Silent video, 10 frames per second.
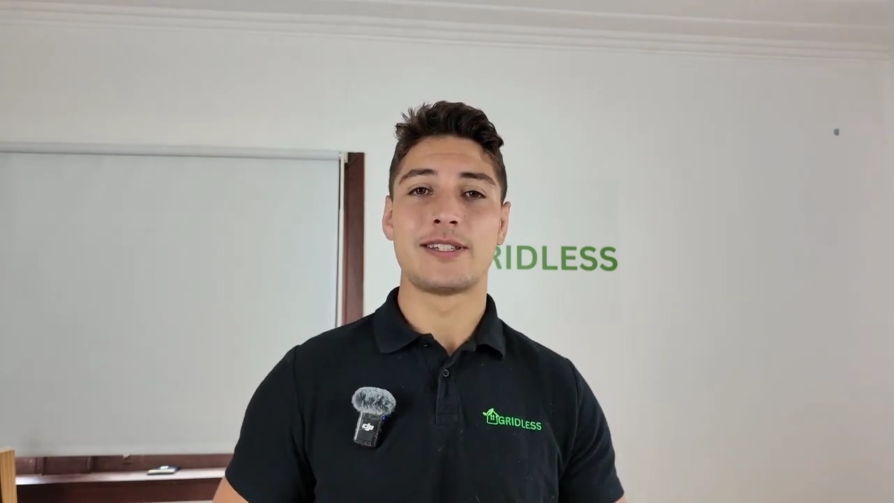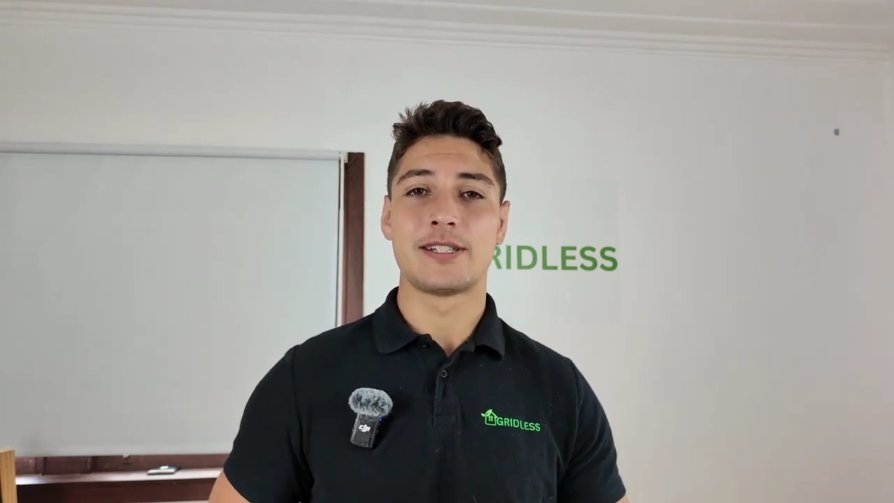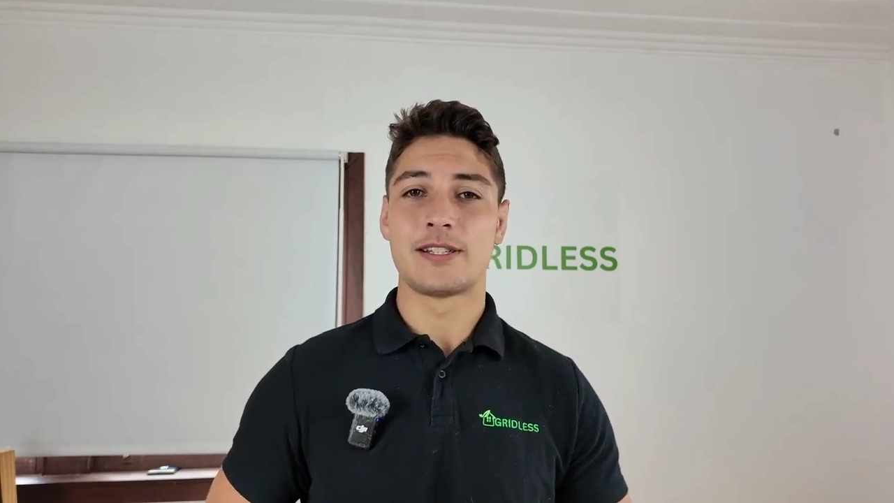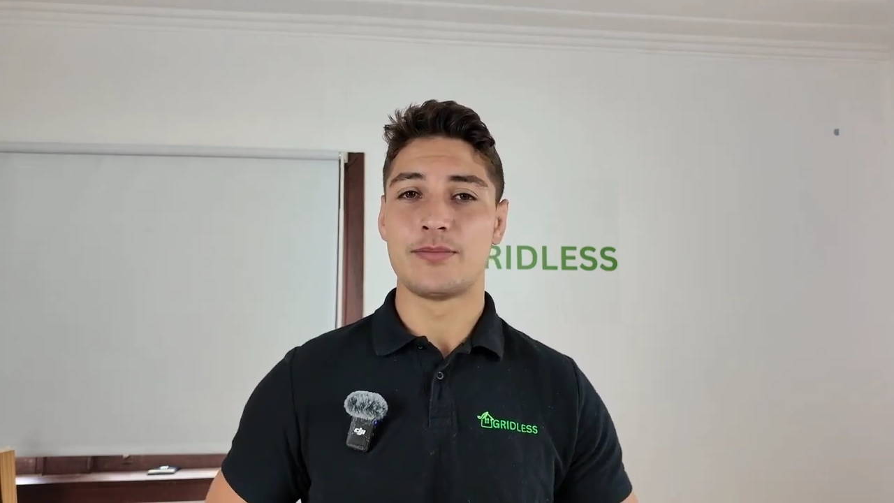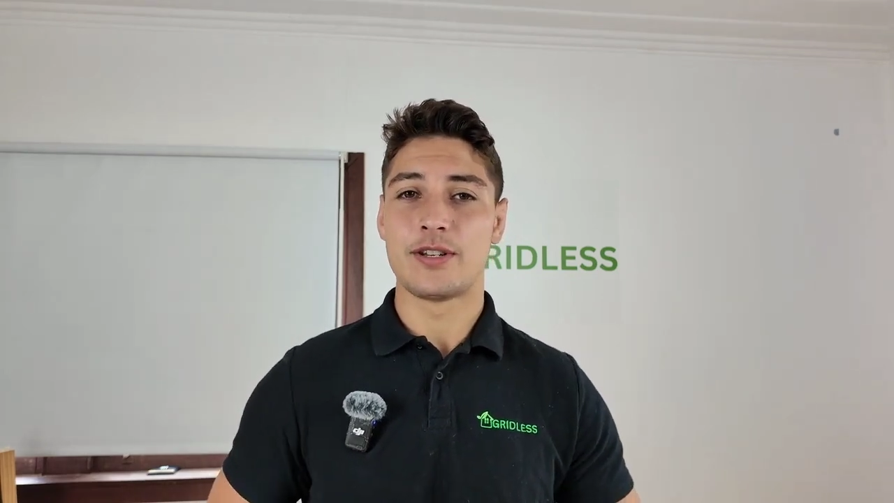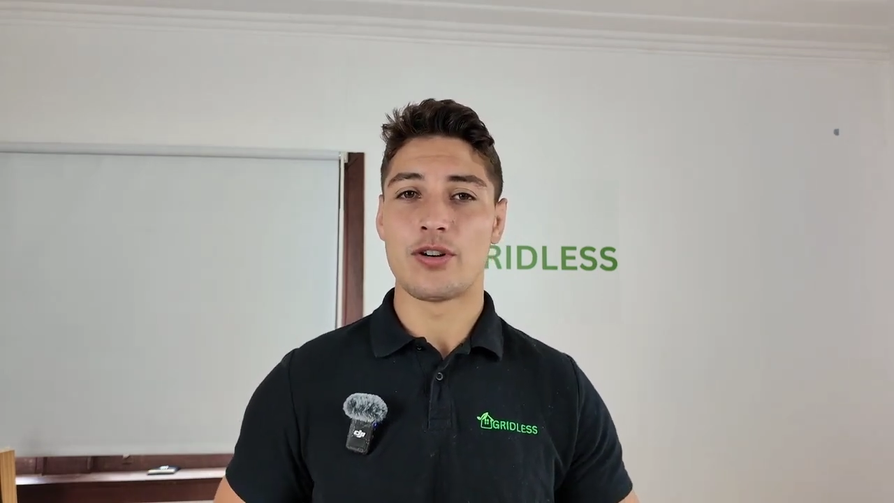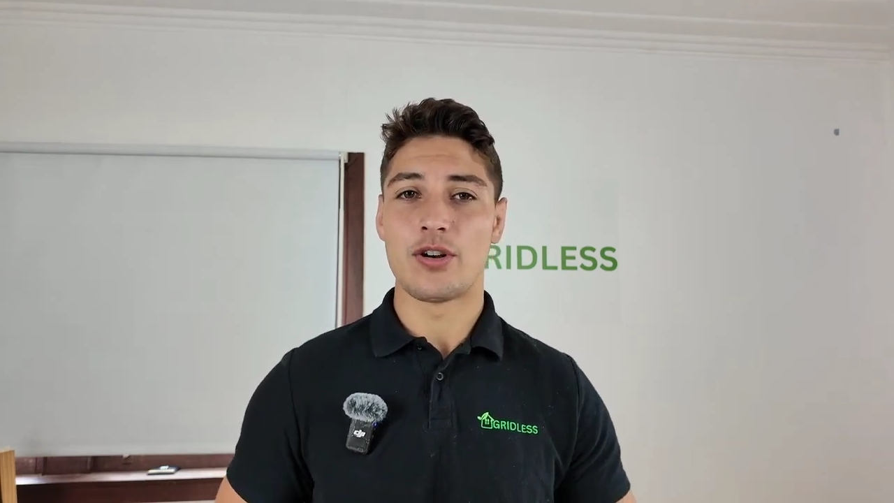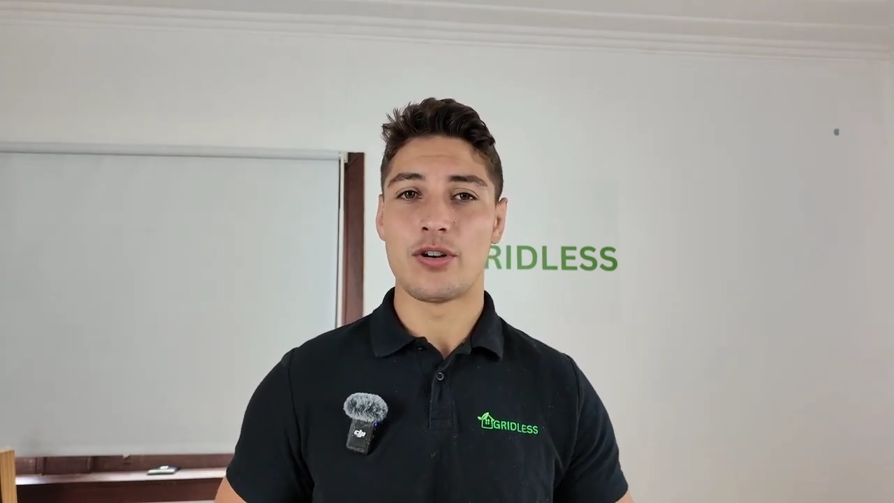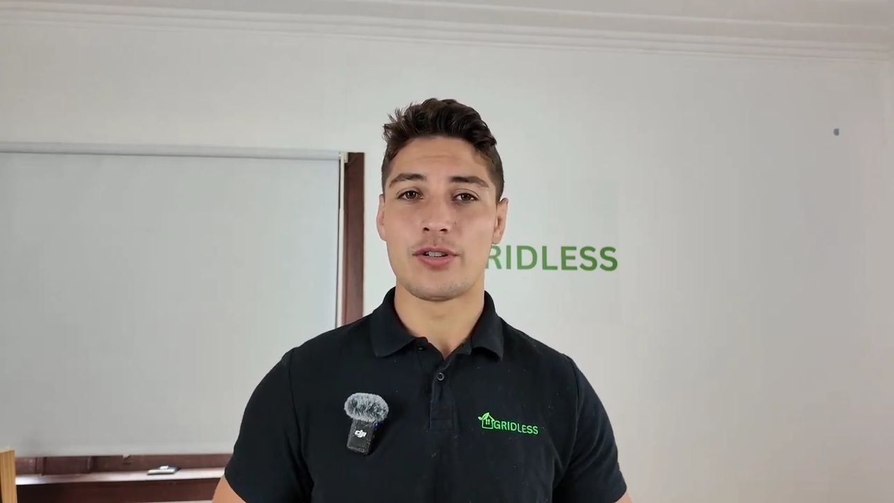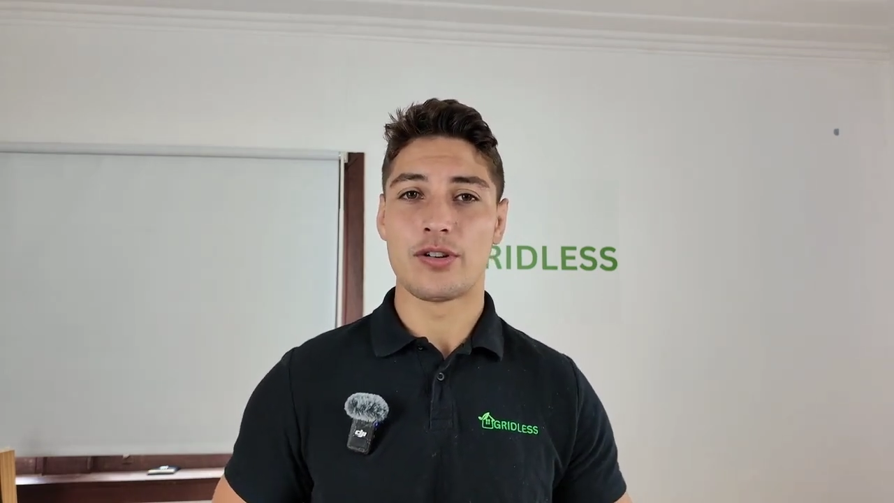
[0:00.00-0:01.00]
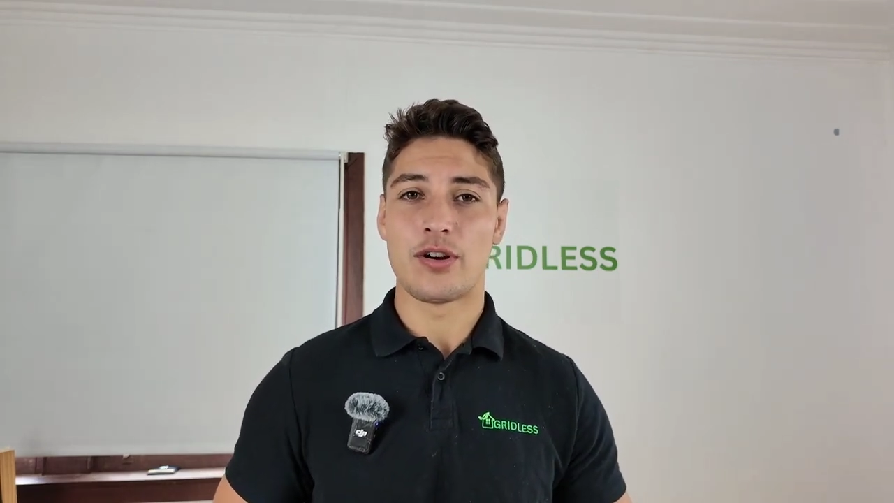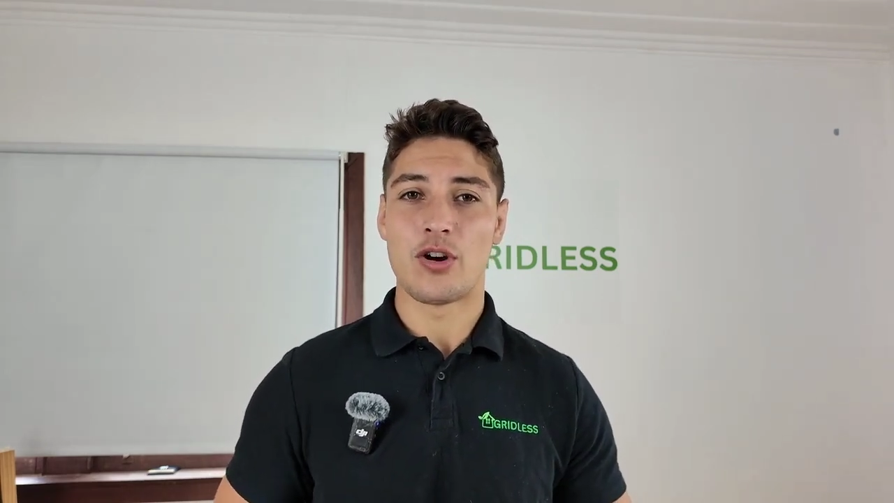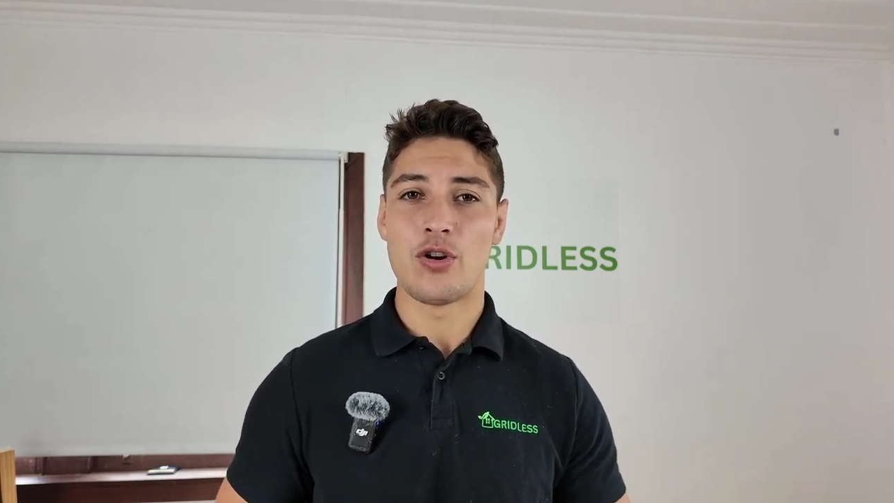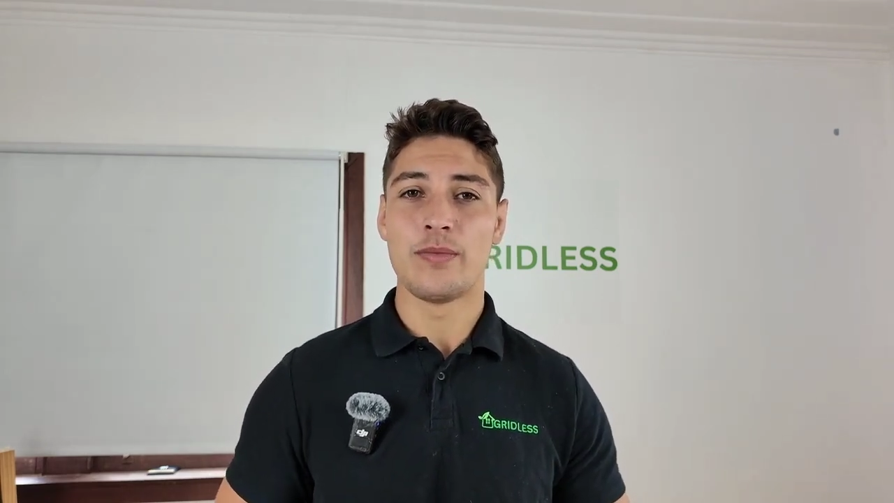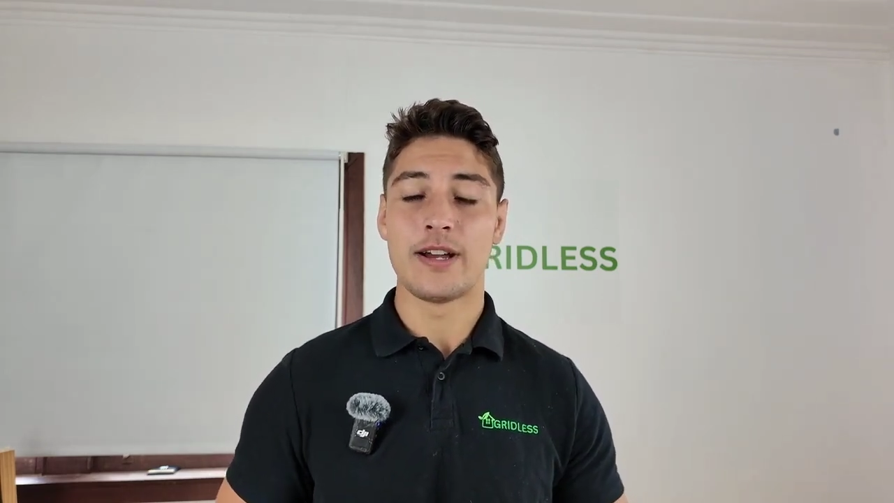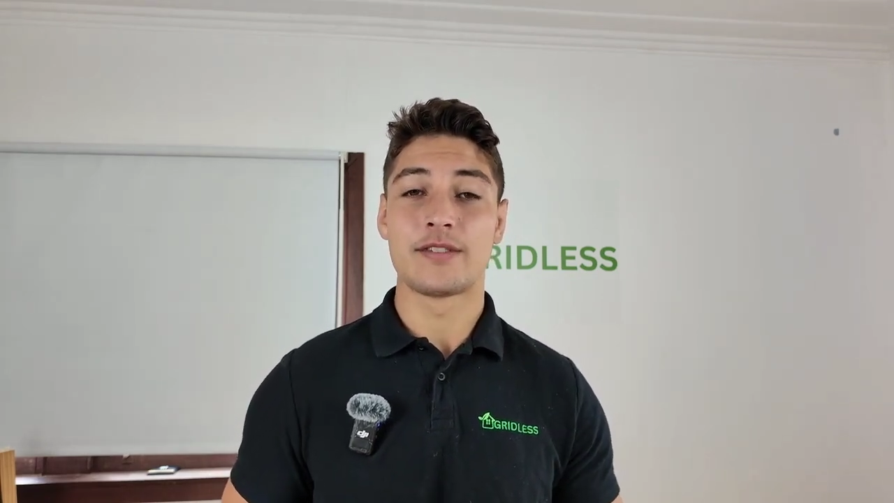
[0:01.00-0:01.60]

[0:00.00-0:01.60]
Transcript: systems in your home,